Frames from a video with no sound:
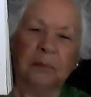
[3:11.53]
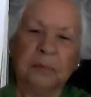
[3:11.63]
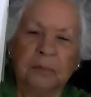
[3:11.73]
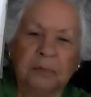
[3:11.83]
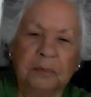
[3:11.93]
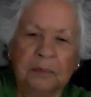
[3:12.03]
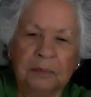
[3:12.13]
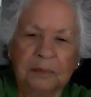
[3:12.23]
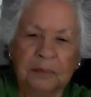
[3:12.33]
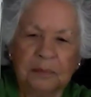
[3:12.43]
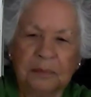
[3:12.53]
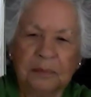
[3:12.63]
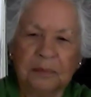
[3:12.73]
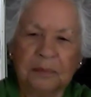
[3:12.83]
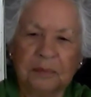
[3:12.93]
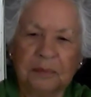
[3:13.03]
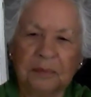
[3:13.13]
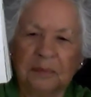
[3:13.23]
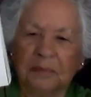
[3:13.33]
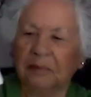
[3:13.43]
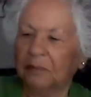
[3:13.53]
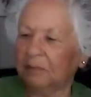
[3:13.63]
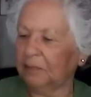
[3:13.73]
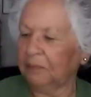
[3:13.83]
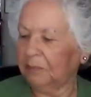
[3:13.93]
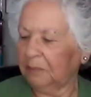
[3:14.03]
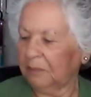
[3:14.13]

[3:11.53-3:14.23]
Nobody speaks.